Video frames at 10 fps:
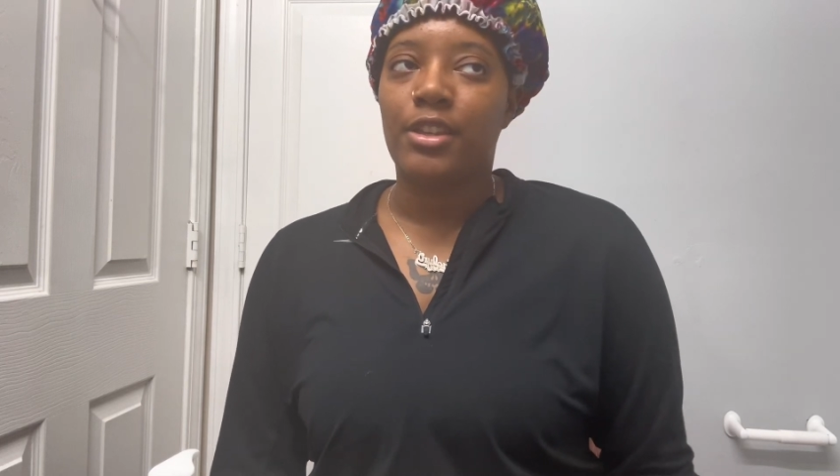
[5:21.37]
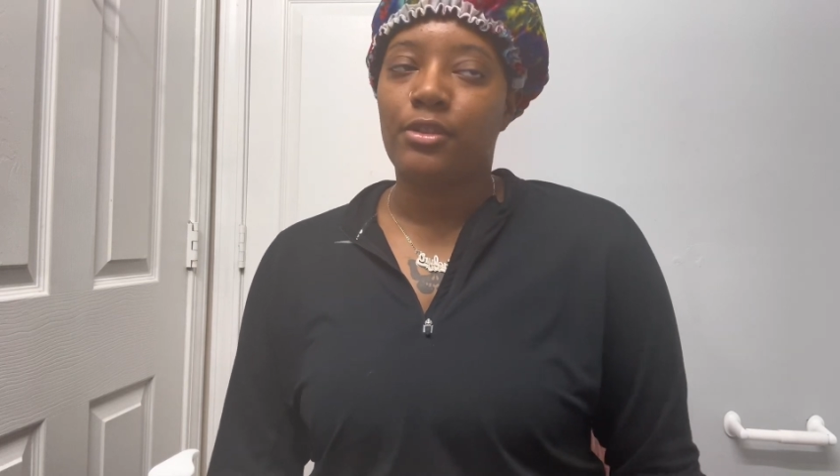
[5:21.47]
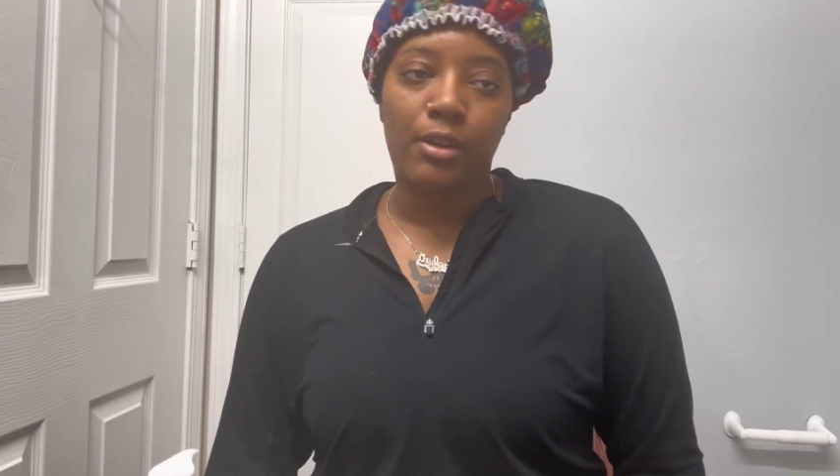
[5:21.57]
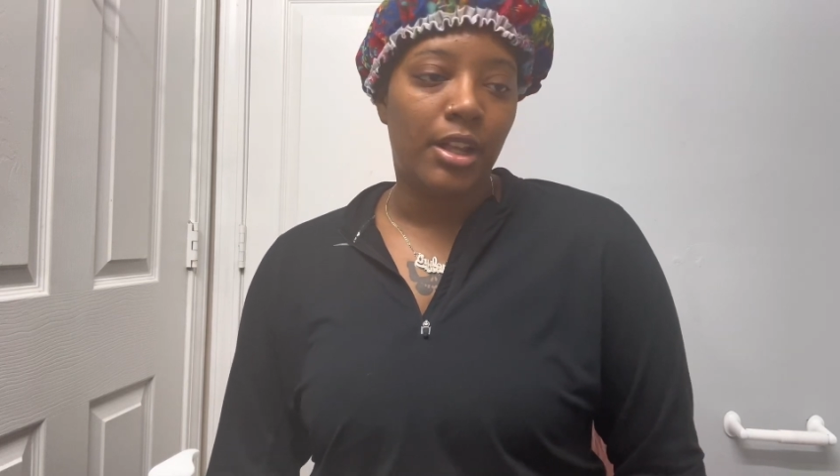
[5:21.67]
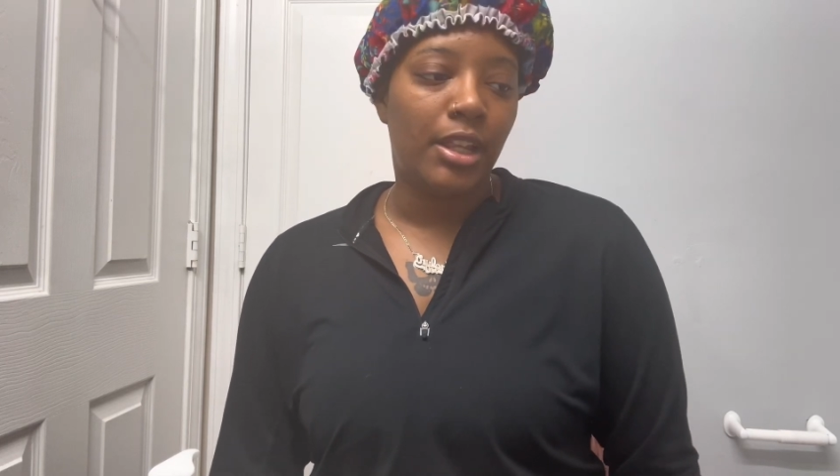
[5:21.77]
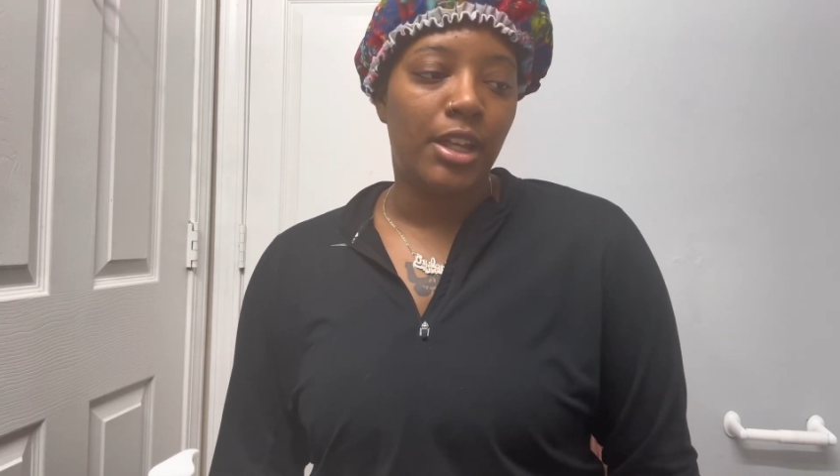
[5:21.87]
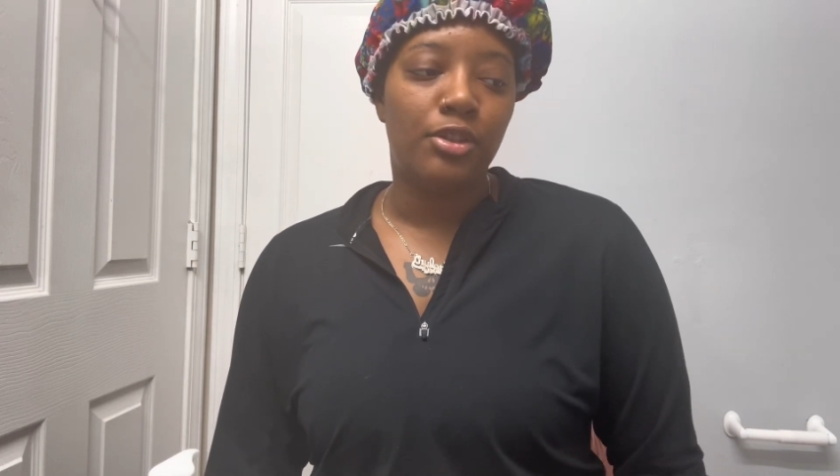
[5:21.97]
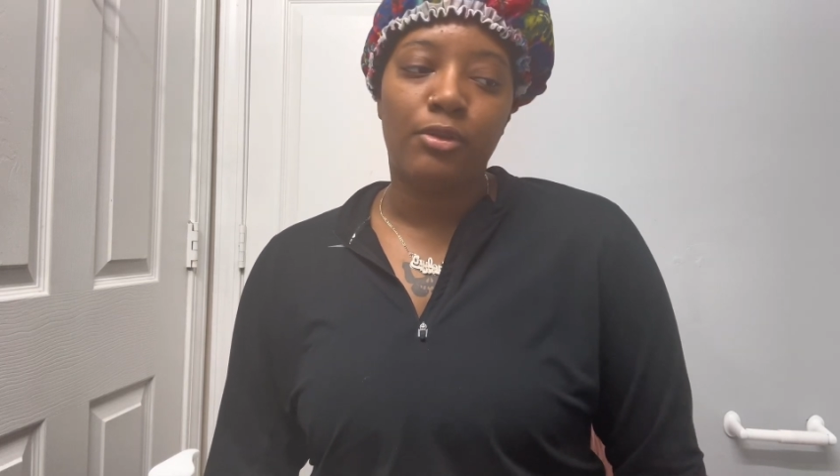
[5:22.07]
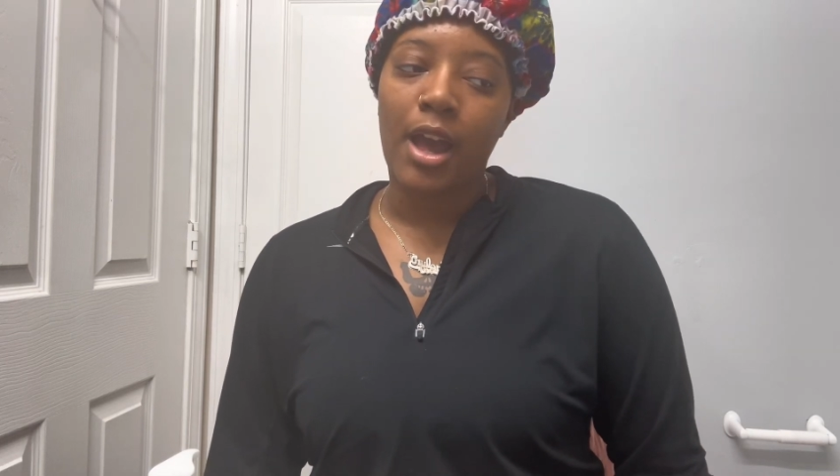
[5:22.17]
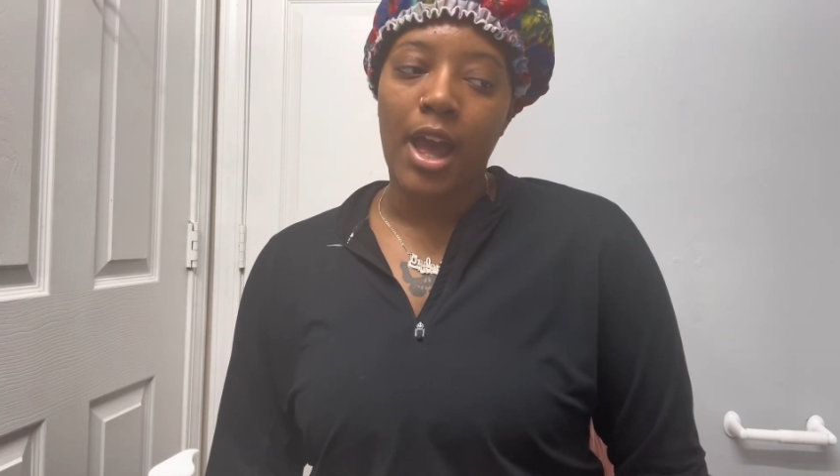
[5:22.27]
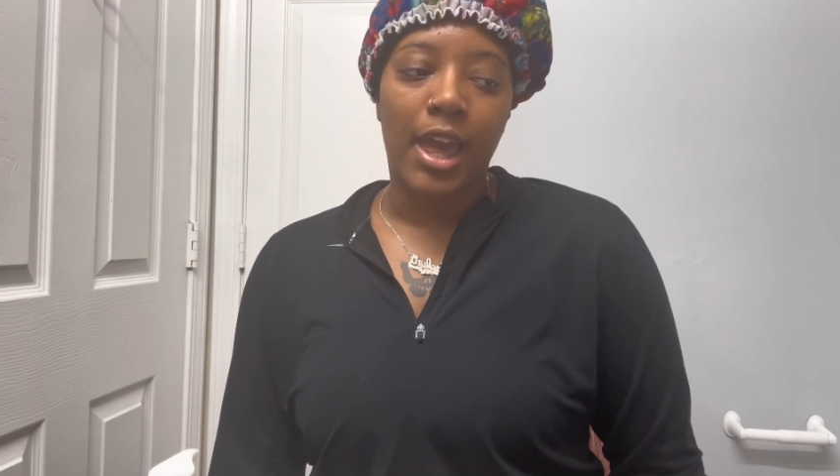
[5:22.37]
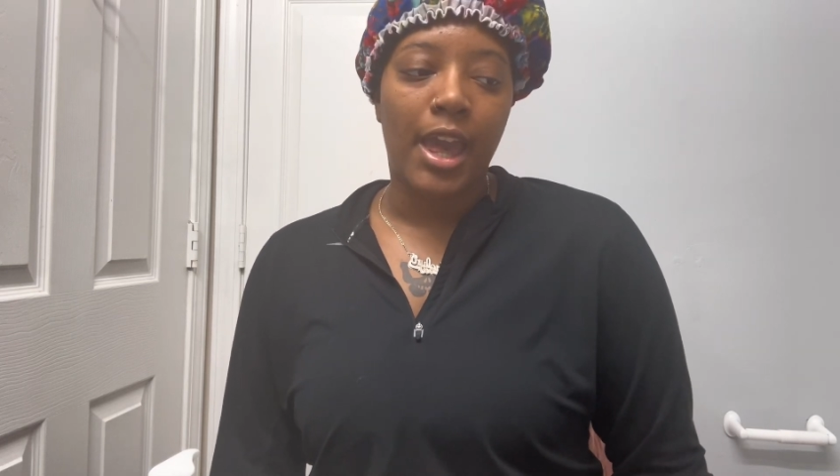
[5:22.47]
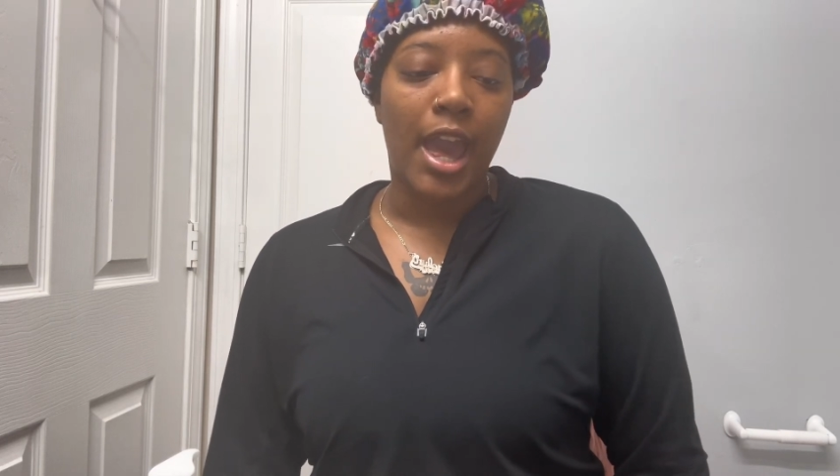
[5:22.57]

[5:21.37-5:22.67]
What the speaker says: It's oily, dry,